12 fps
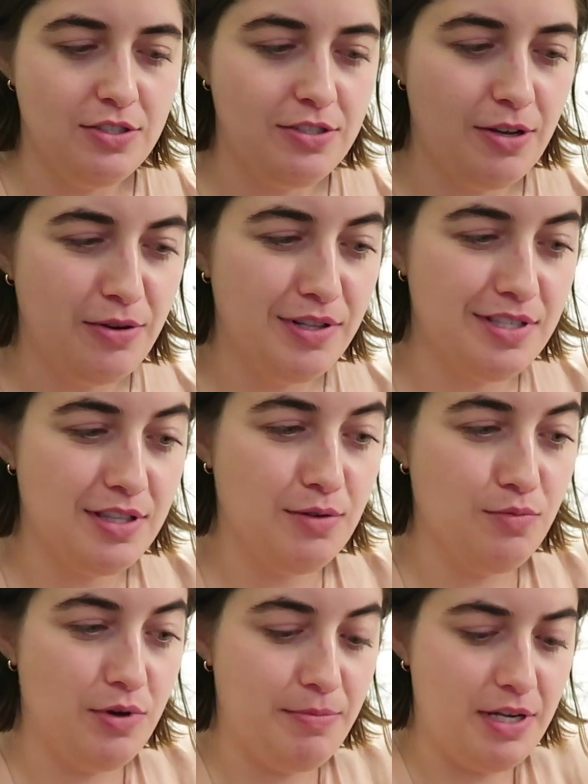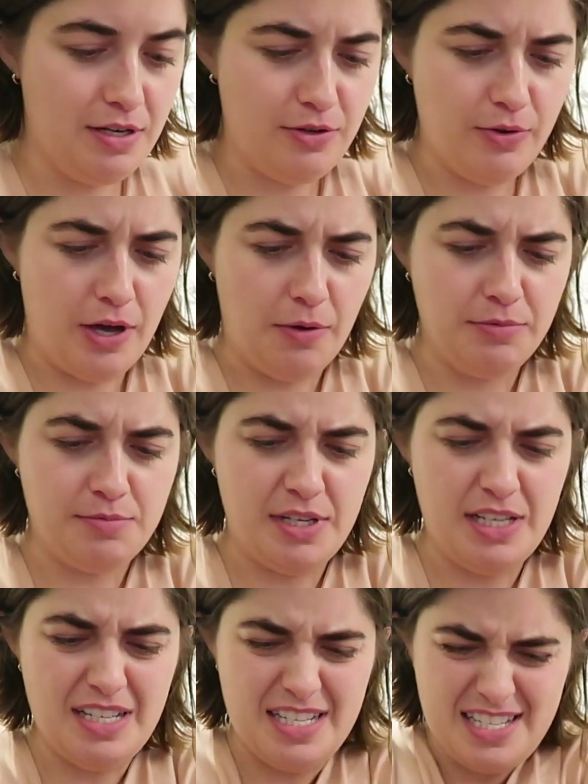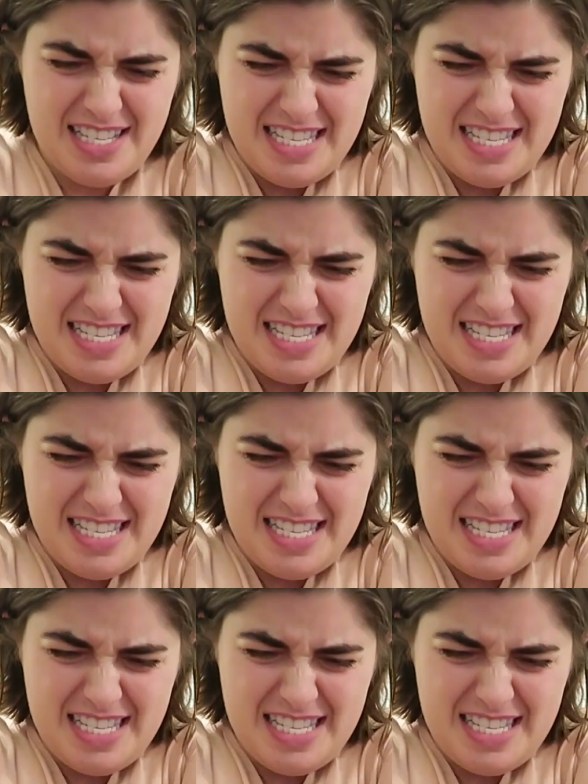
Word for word: So it's the woman who helped me.